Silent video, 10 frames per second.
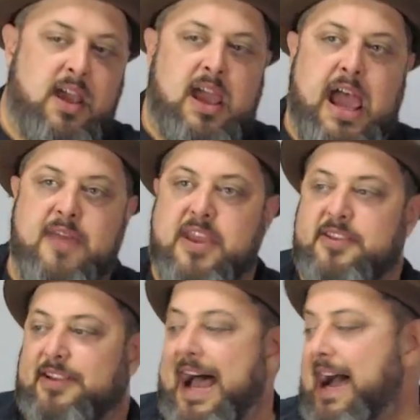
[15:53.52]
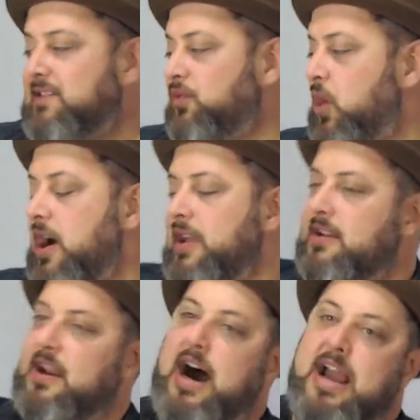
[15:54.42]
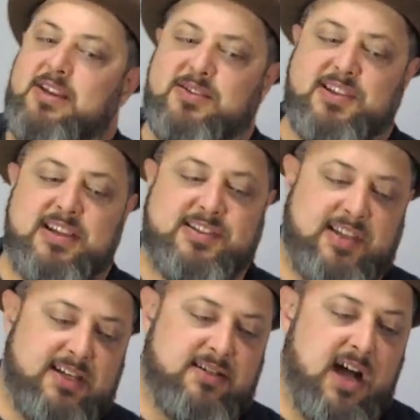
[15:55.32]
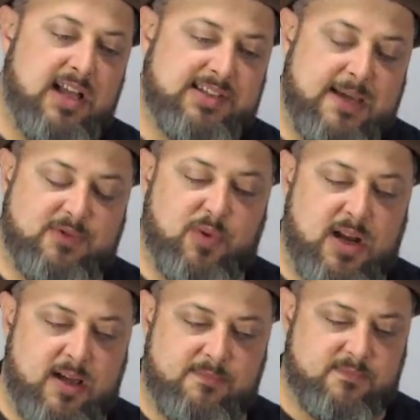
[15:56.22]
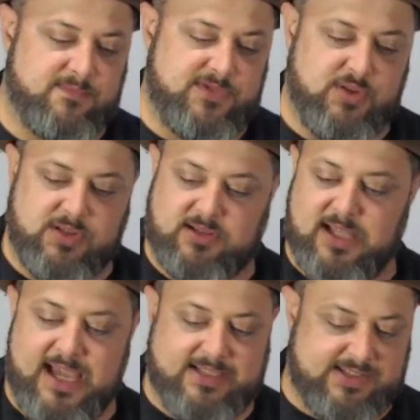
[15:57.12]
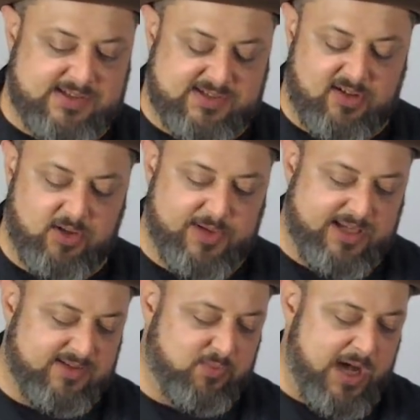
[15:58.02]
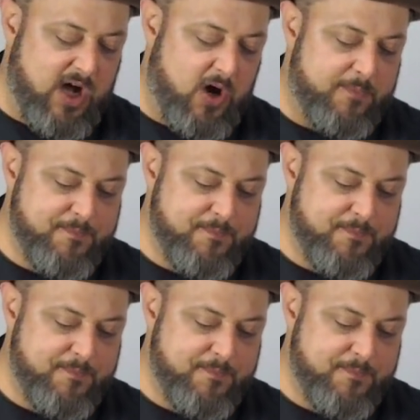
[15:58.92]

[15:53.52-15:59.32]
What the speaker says: And then the last one, I use this in concepts when I'm doing licks and soloing as well.